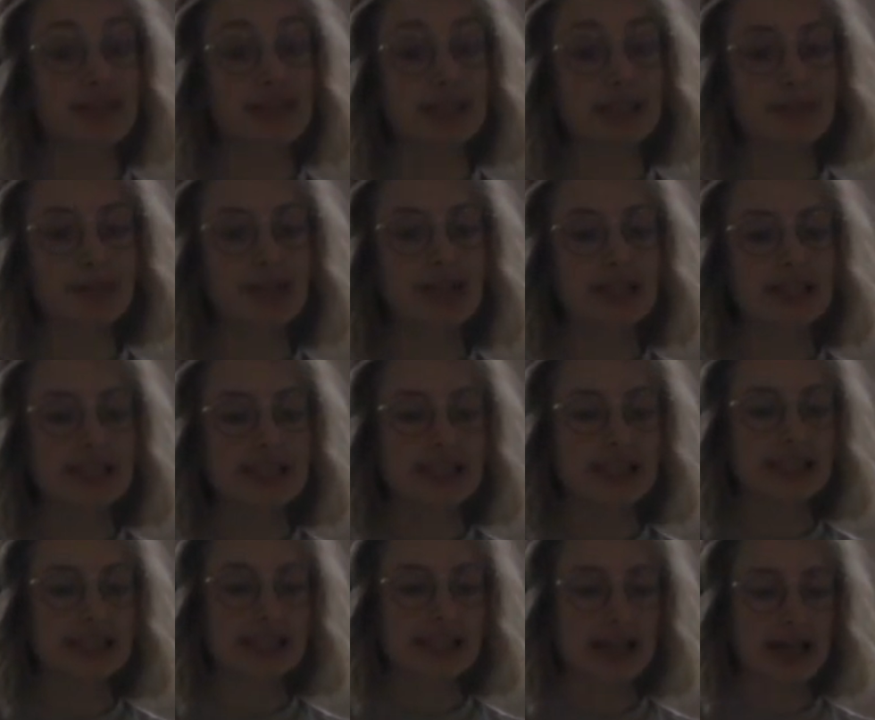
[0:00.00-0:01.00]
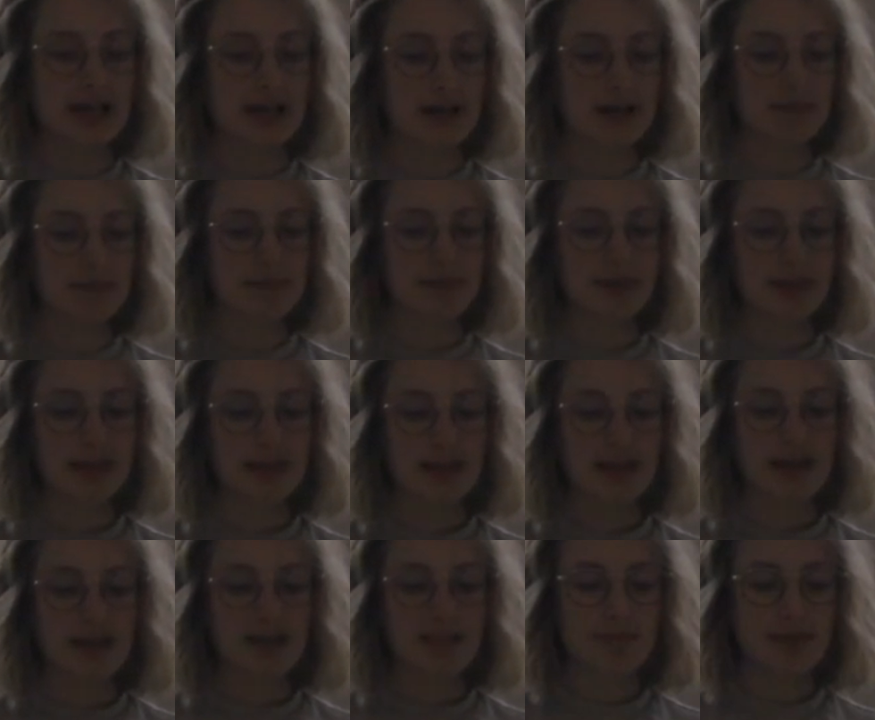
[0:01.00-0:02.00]
experiences,
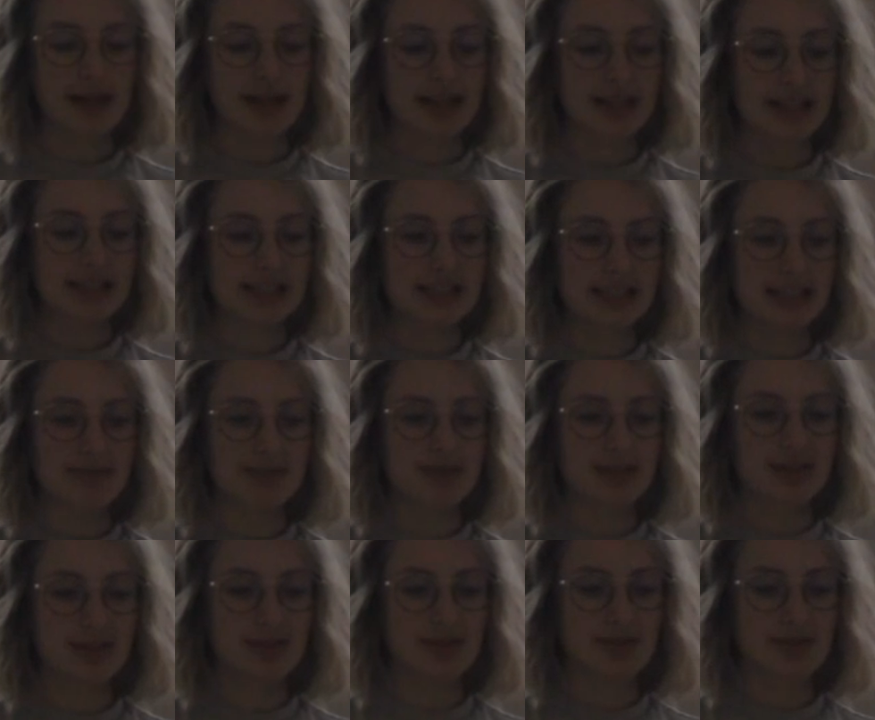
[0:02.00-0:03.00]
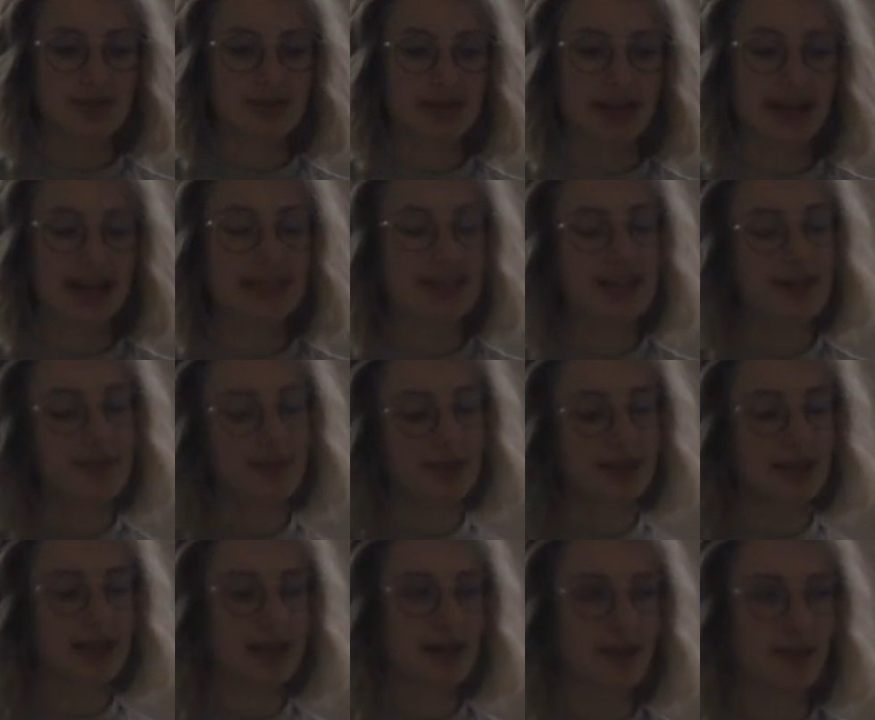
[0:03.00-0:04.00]
but he seemed to kind of
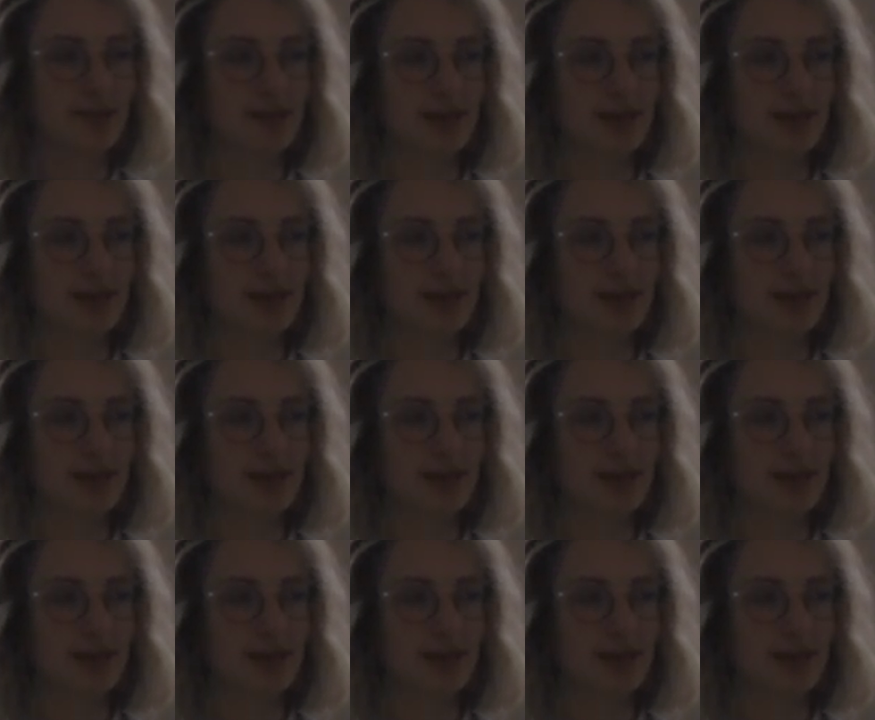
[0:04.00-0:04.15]
downplay